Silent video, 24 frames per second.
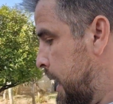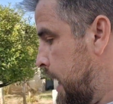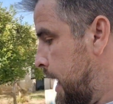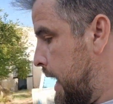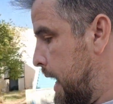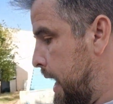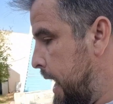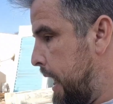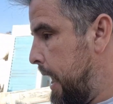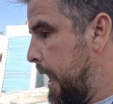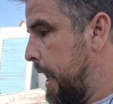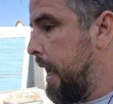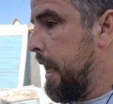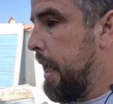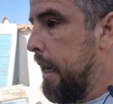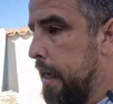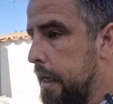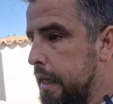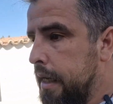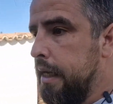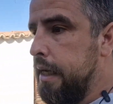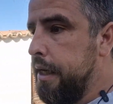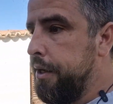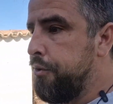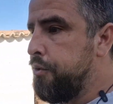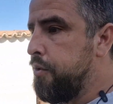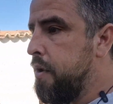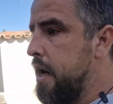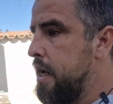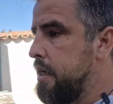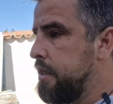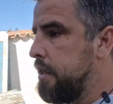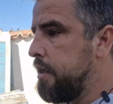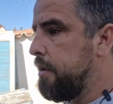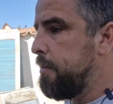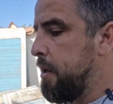and it
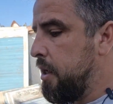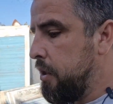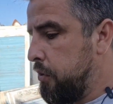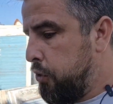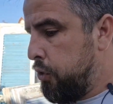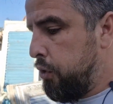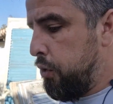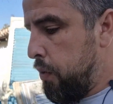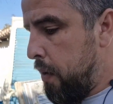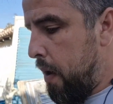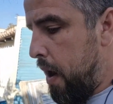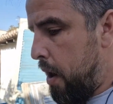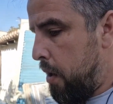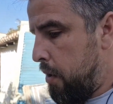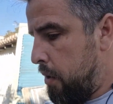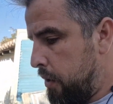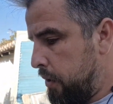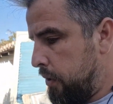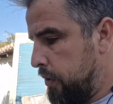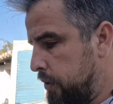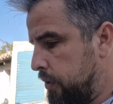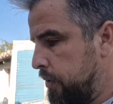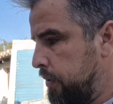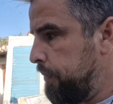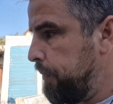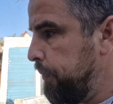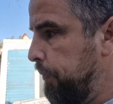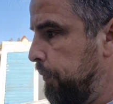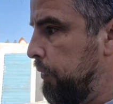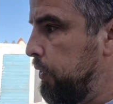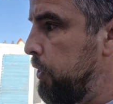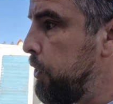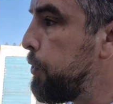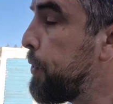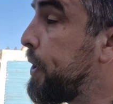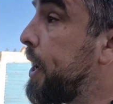dries in about 2 hours.
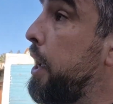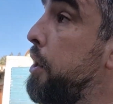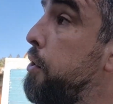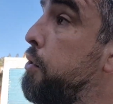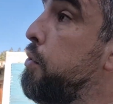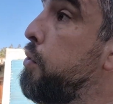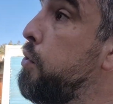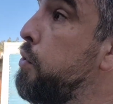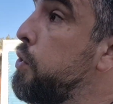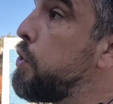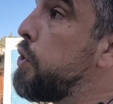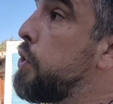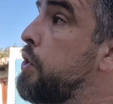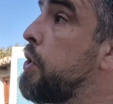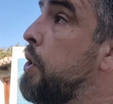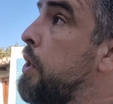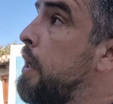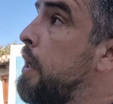You can use